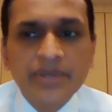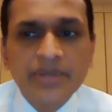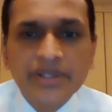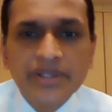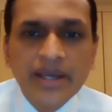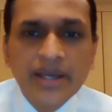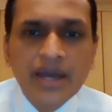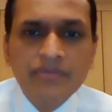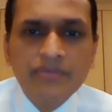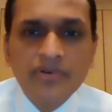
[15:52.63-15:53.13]
but
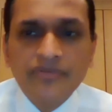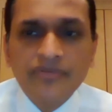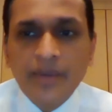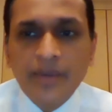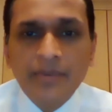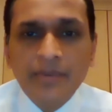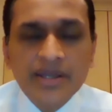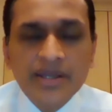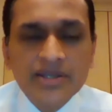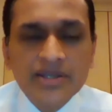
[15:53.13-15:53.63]
they have a
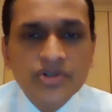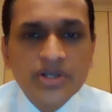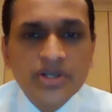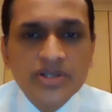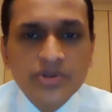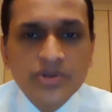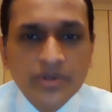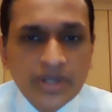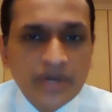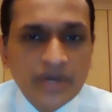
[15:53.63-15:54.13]
family history,
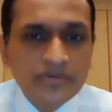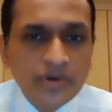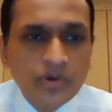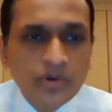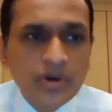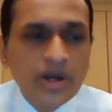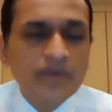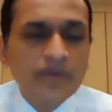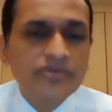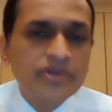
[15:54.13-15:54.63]
so they have to
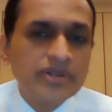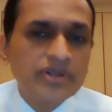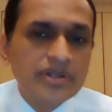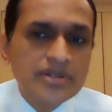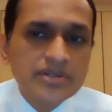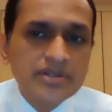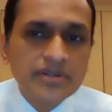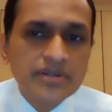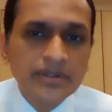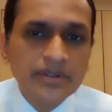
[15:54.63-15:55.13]
look after
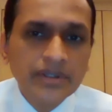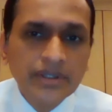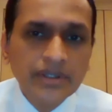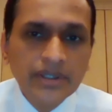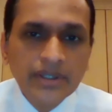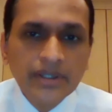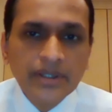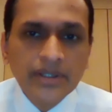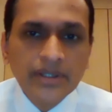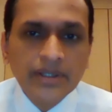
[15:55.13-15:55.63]
this,
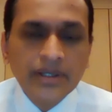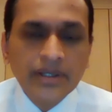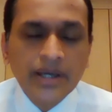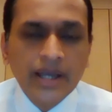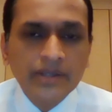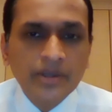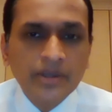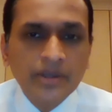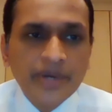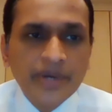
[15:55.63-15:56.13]

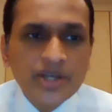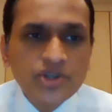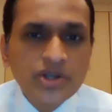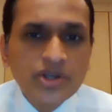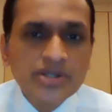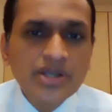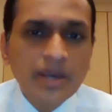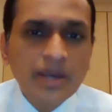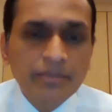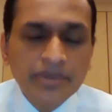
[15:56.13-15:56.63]
and the
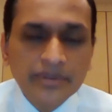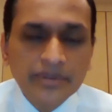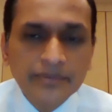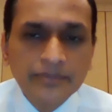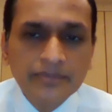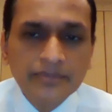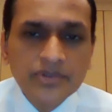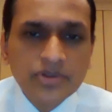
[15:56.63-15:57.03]
pressure's up.